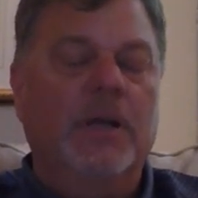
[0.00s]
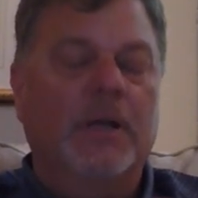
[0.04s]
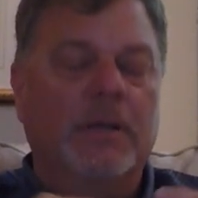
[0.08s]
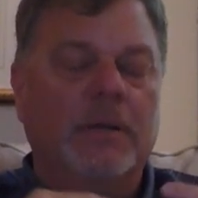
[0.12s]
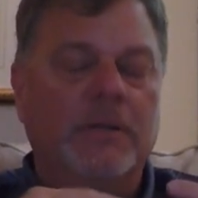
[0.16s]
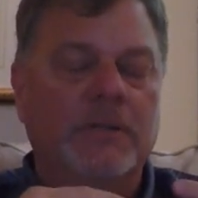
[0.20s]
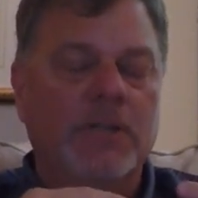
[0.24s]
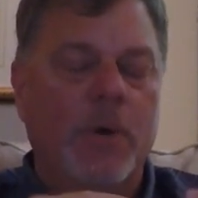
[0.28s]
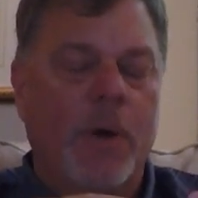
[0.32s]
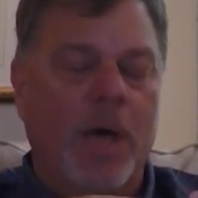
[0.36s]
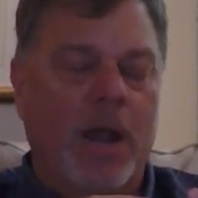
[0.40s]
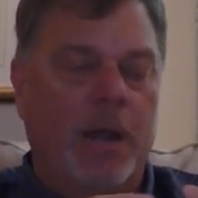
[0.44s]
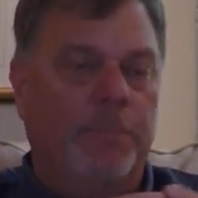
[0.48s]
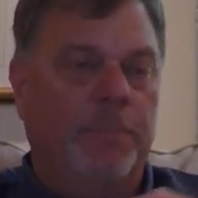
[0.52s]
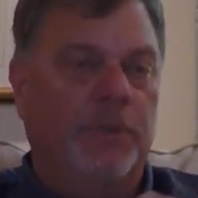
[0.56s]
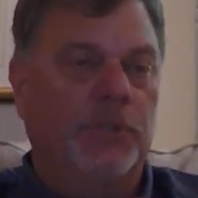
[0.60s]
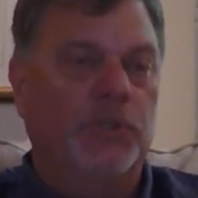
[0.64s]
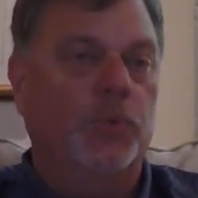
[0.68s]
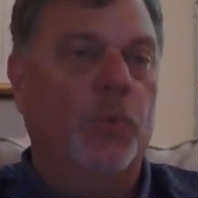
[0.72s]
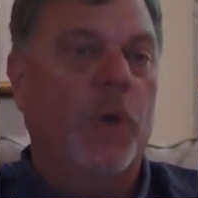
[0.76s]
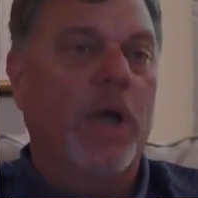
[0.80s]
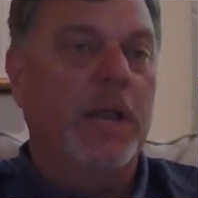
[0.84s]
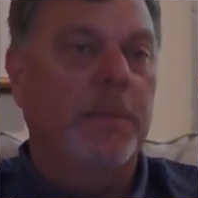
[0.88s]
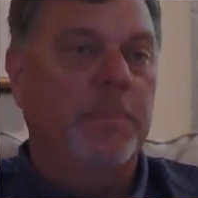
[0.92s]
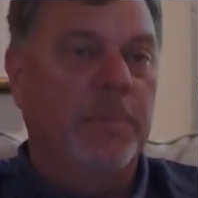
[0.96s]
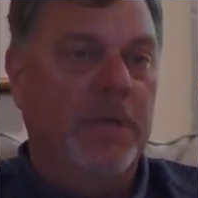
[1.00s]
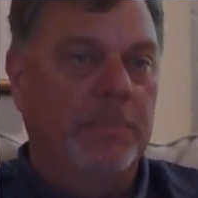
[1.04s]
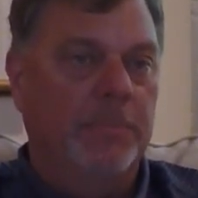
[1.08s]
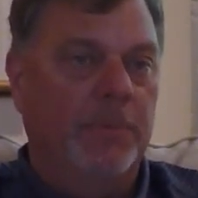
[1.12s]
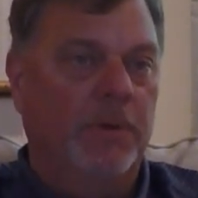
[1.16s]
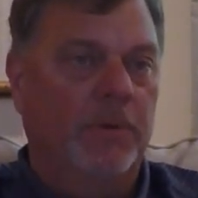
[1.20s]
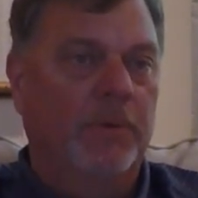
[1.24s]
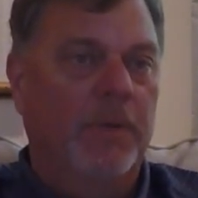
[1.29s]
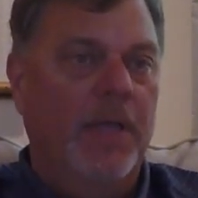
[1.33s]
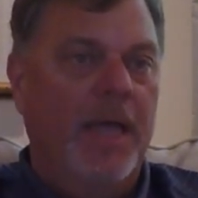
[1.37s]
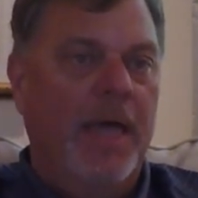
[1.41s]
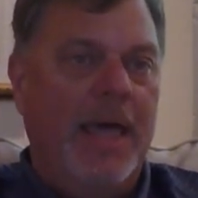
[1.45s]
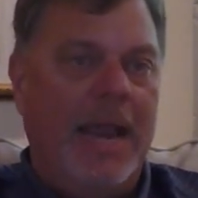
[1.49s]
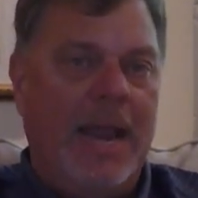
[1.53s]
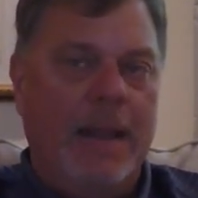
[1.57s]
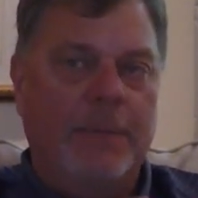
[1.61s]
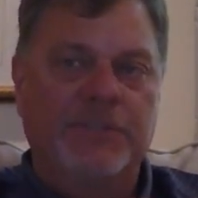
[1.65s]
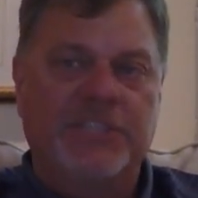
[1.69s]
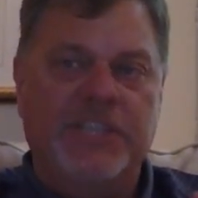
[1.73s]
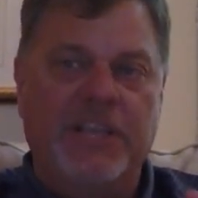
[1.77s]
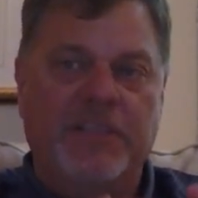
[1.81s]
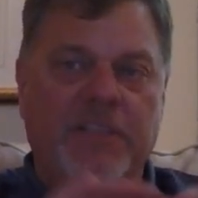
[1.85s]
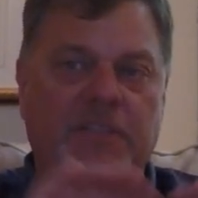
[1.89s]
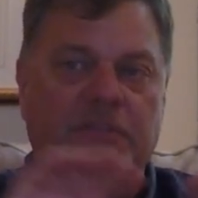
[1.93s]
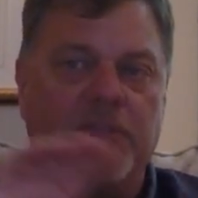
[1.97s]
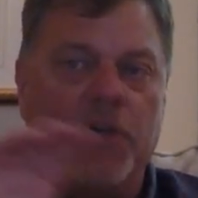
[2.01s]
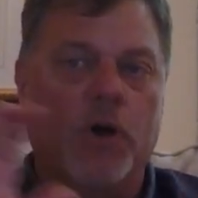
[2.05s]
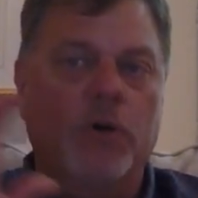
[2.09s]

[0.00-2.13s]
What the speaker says: know how to persuade people. And I would say that